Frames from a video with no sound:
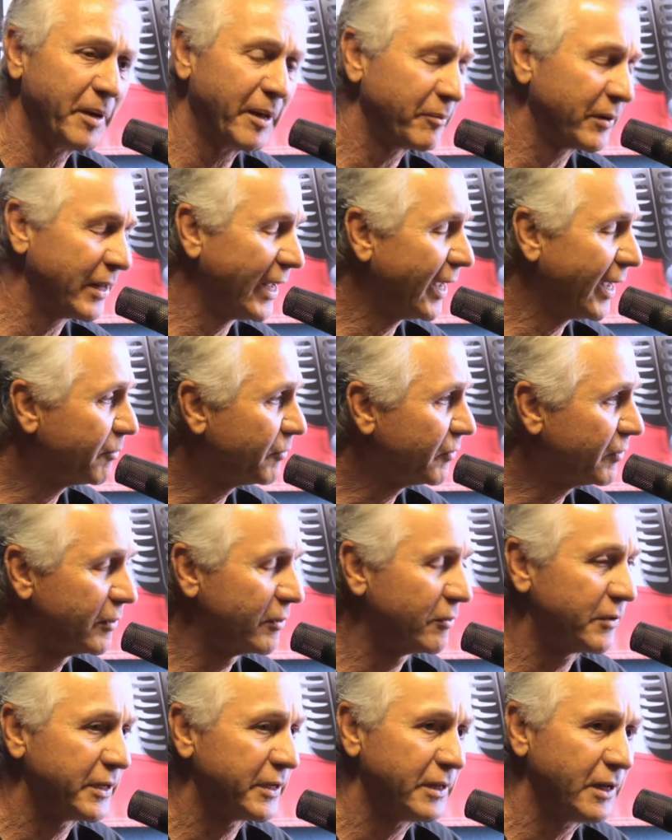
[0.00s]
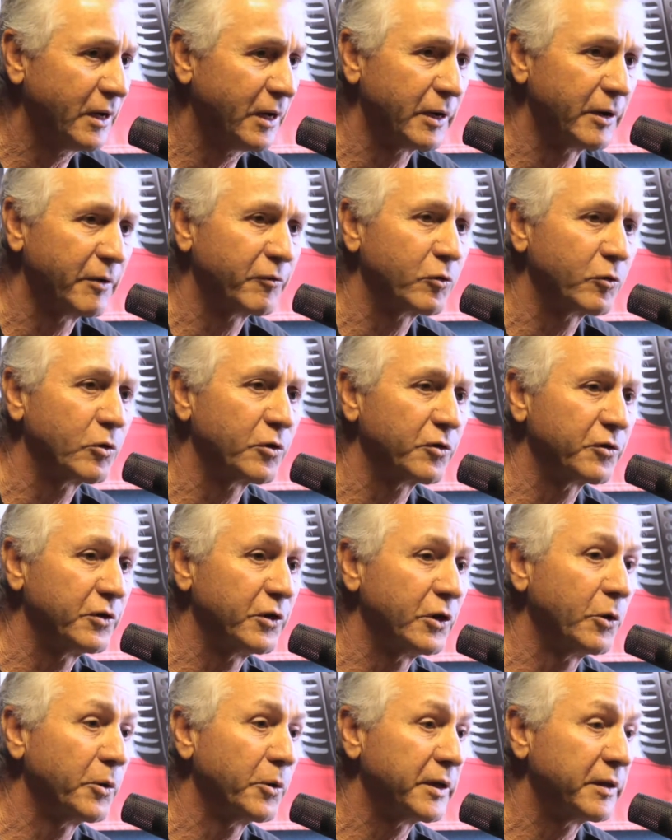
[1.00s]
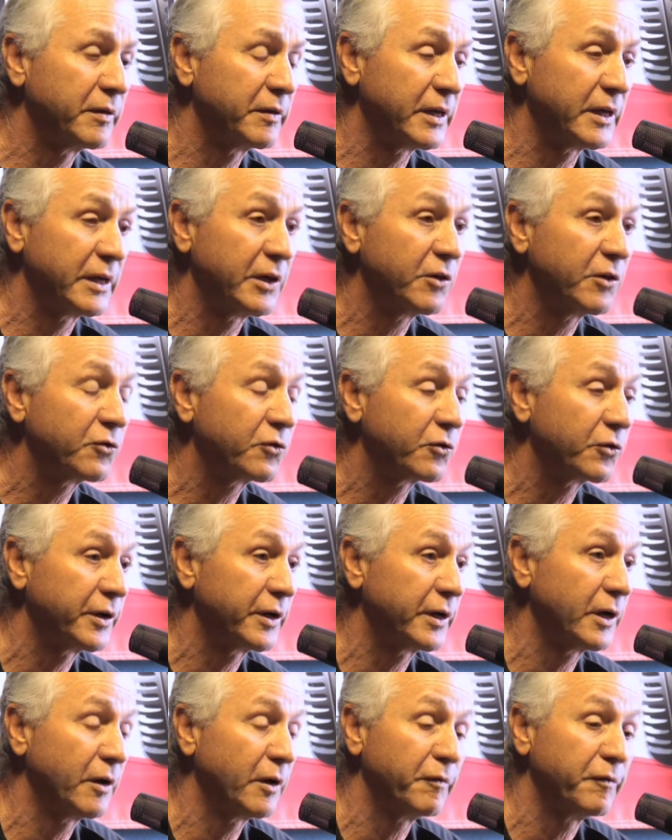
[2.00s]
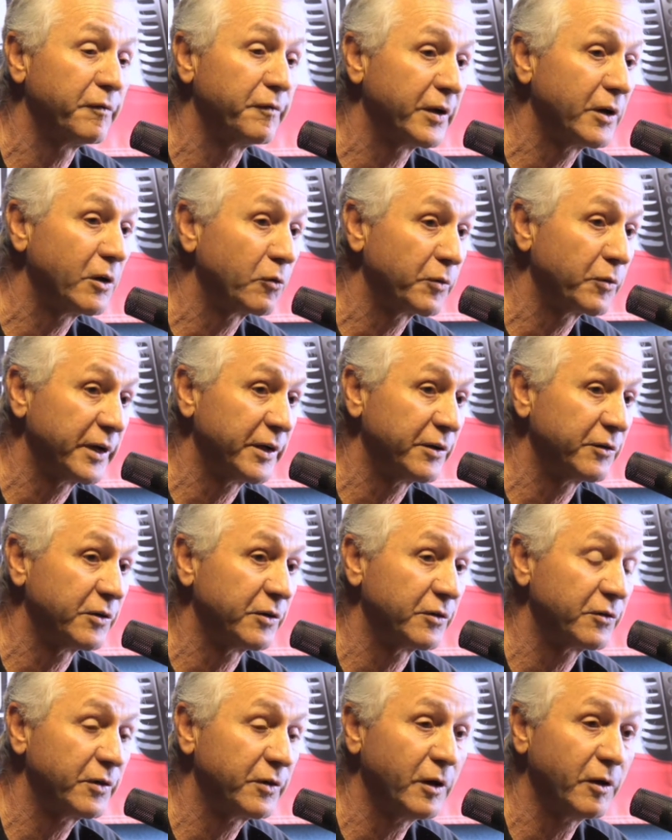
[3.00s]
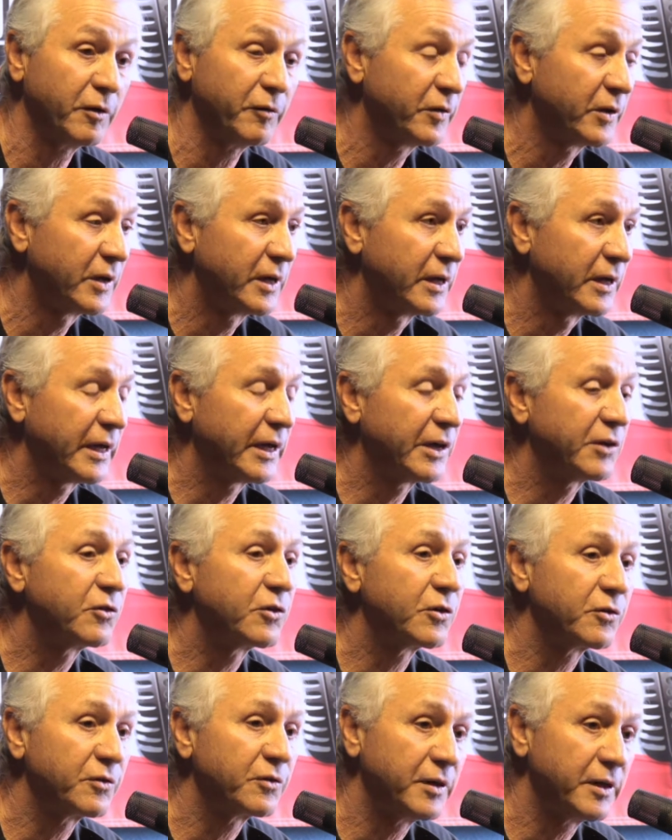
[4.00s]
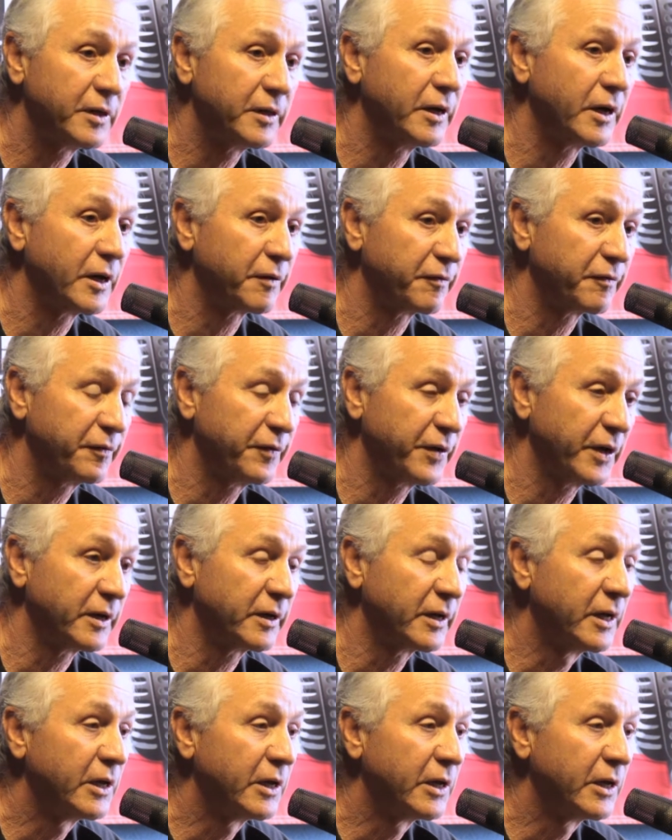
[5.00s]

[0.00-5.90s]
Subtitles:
Temecula. Absolutely not. And of course, knowing the history of Vail Ranch itself, it just did not fit.